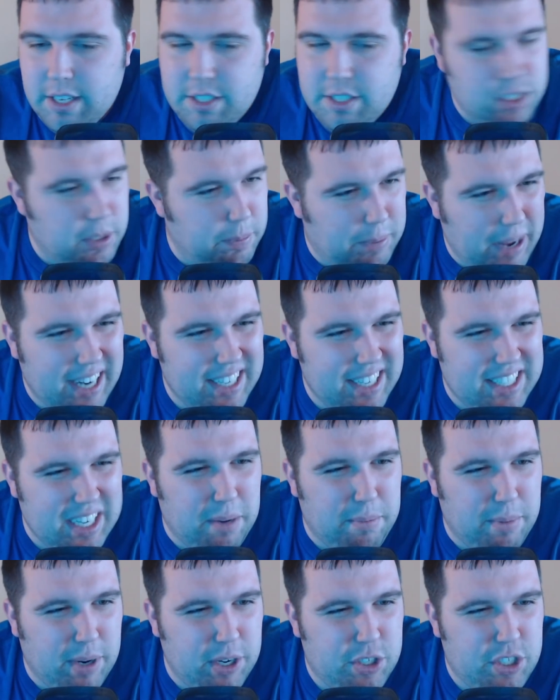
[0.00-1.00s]
Just depends
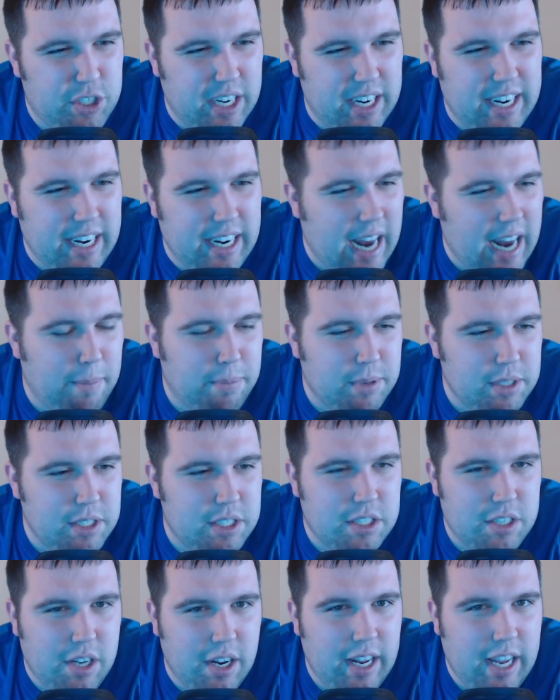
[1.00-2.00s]
how much
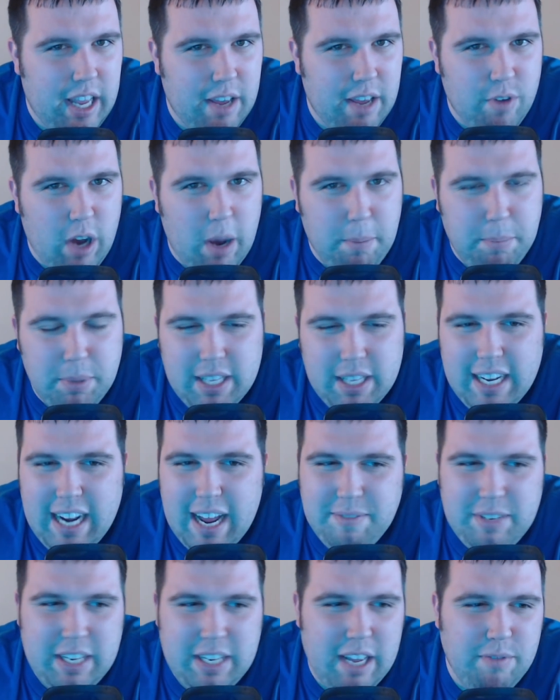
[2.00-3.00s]
Indianapolis is going to give up. But they'd
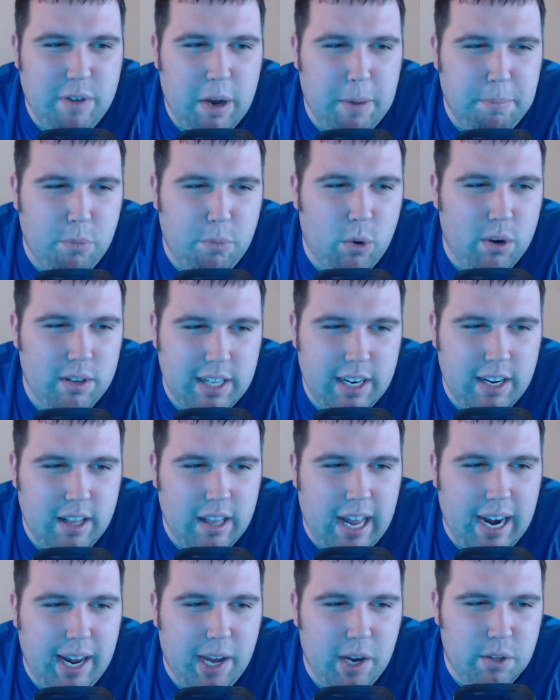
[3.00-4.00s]
have to give up more than a
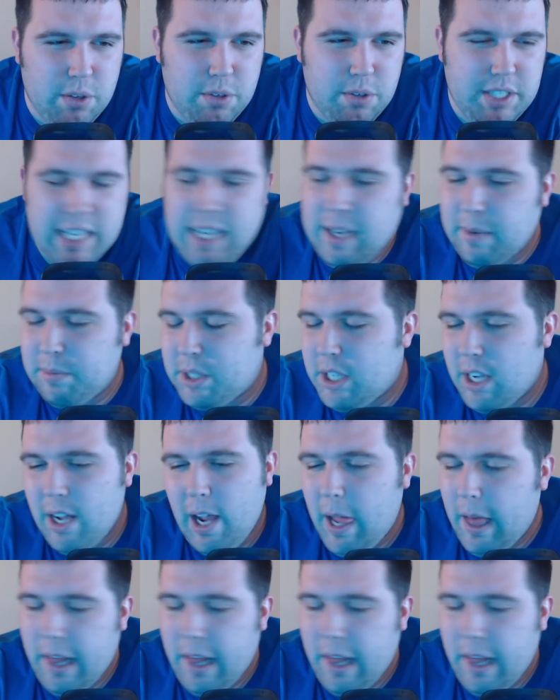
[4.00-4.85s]
lot of other teams.